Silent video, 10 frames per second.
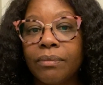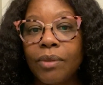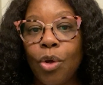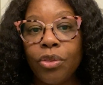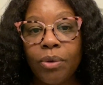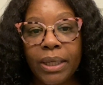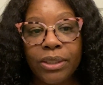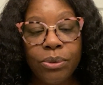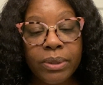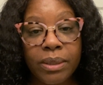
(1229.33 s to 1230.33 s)
Although I
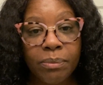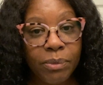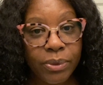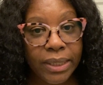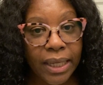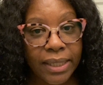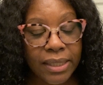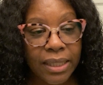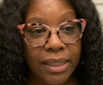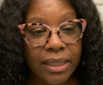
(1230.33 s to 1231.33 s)
used the music as
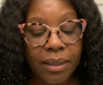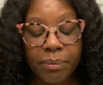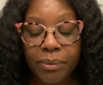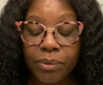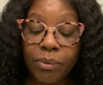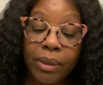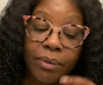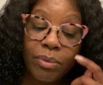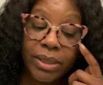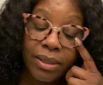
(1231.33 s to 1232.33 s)
an example. Well,
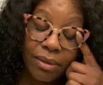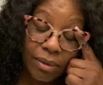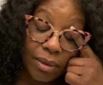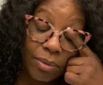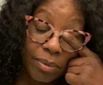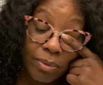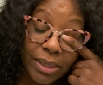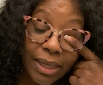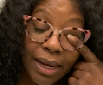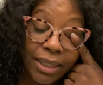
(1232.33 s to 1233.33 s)
it
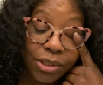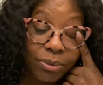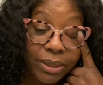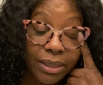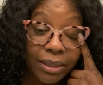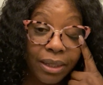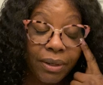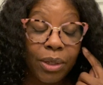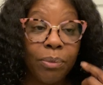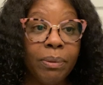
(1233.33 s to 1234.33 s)
was an actual
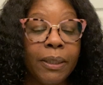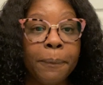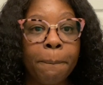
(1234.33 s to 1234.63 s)
scenario, but